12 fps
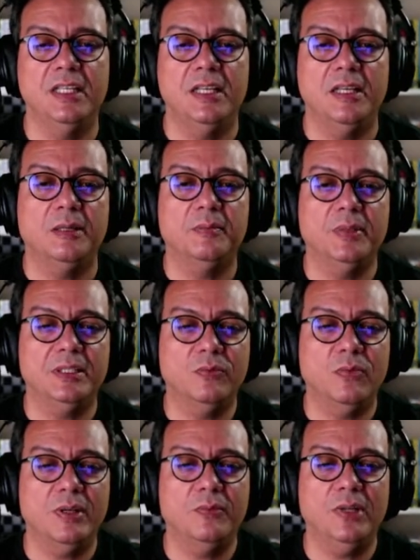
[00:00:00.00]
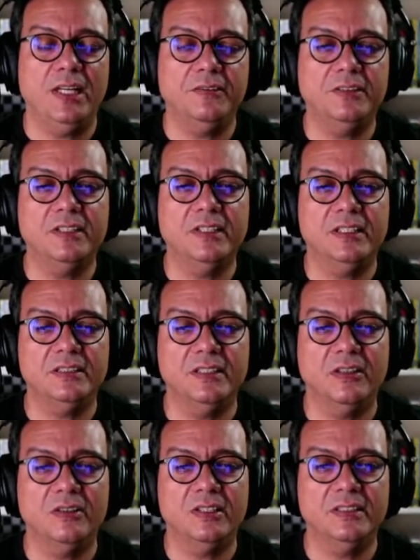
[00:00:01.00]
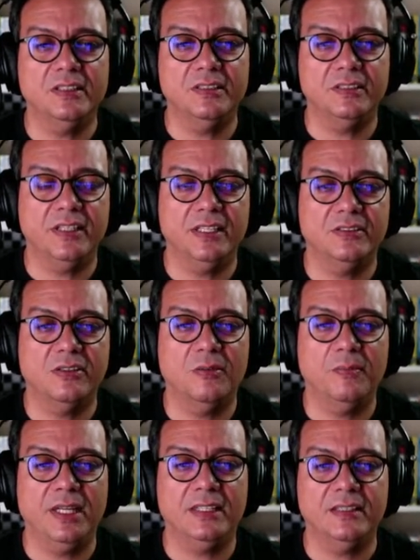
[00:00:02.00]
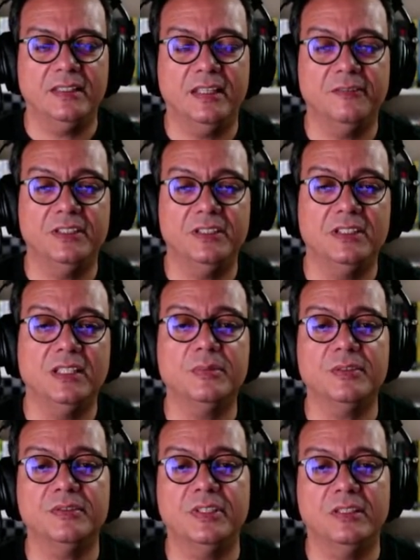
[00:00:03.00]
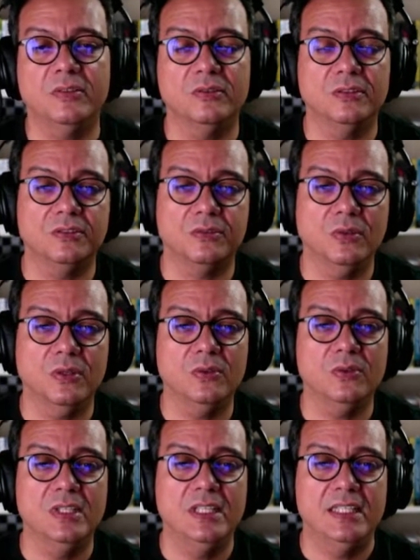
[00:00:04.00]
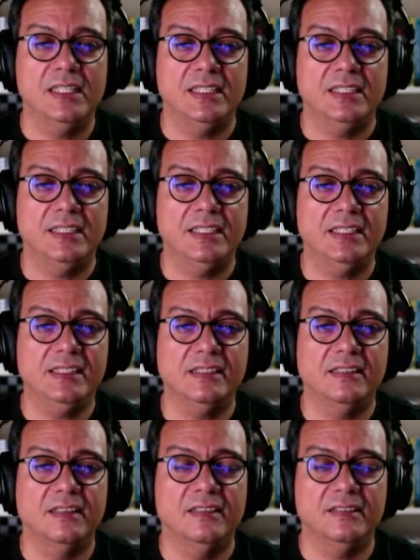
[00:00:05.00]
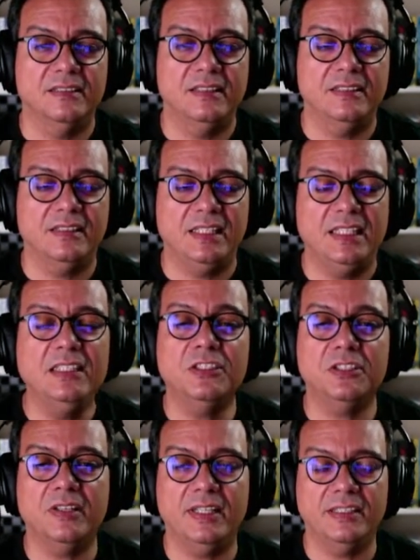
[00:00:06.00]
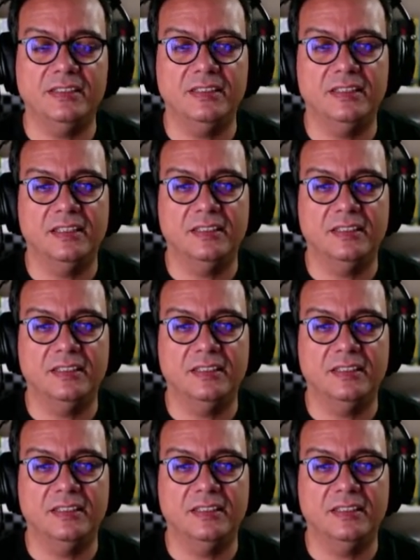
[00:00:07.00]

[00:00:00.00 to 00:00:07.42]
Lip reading: But whenever the organization gets complex enough and the number of stakeholders grow, this interest